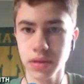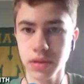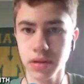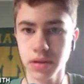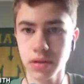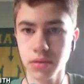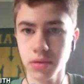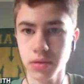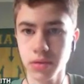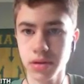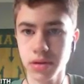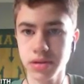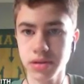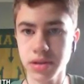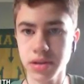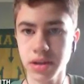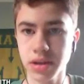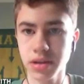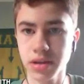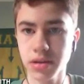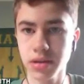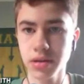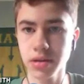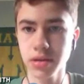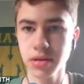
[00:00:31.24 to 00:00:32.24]
And you want to
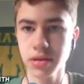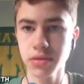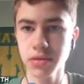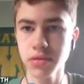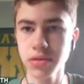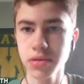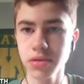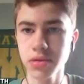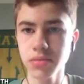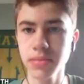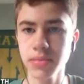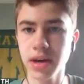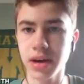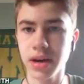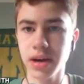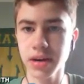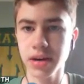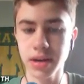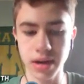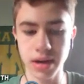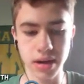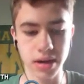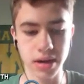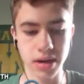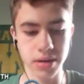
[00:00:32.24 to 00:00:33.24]
take
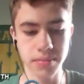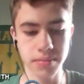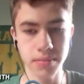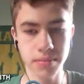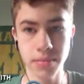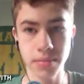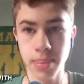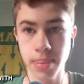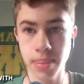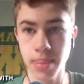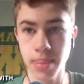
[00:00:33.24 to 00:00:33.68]
youtube.com.